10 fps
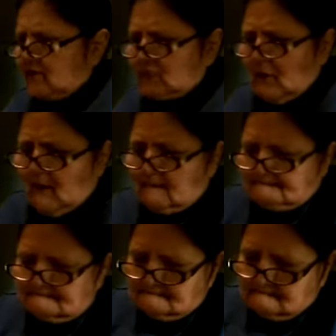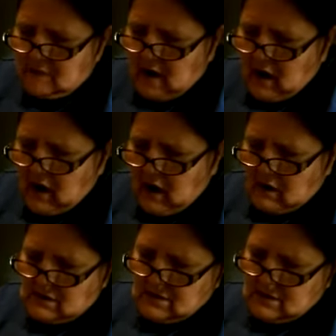So
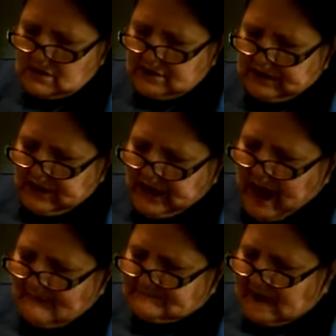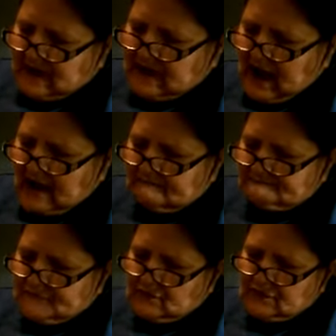uh, he can have any kind
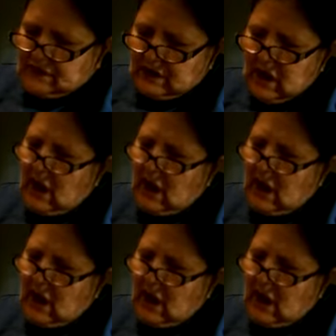of food